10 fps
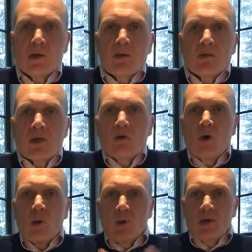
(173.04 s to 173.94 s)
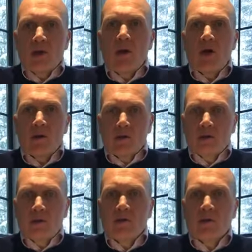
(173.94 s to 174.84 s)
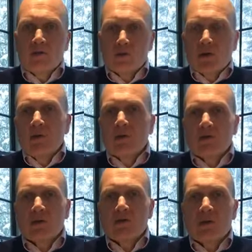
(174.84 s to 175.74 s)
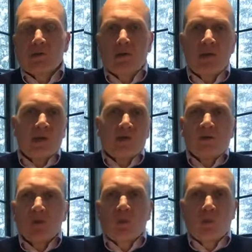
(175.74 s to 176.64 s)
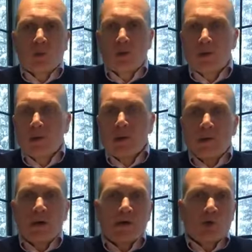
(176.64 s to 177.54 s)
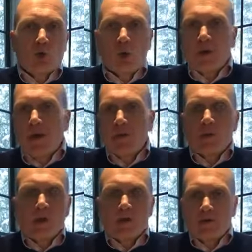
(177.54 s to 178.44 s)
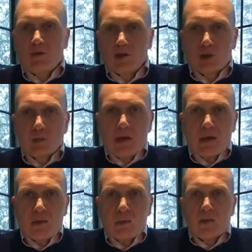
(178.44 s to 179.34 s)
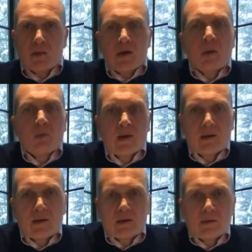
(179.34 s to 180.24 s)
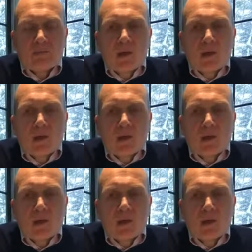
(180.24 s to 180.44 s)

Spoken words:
They know where they are in the industry ecosystem, so they can use one word, kind of shorthand ways of explaining what their company does.